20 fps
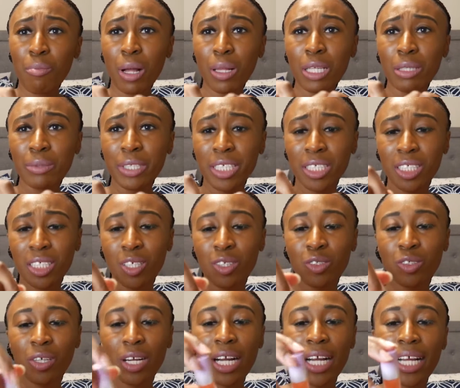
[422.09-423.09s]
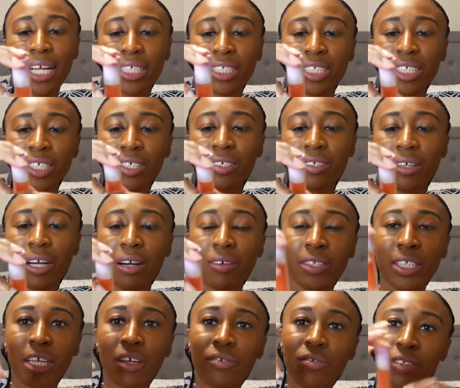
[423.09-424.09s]
My lips get so dry, so I
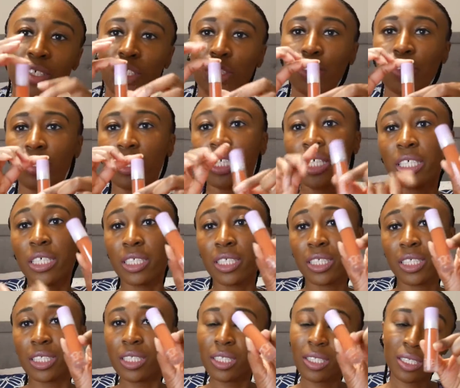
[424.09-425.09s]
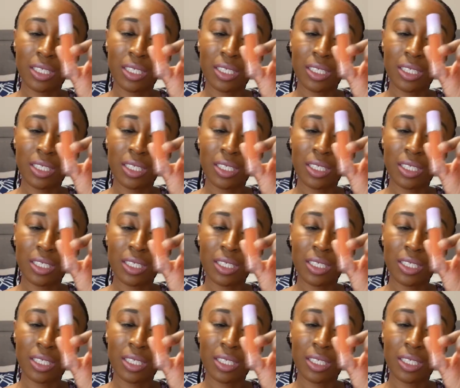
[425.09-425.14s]
would definitely use this.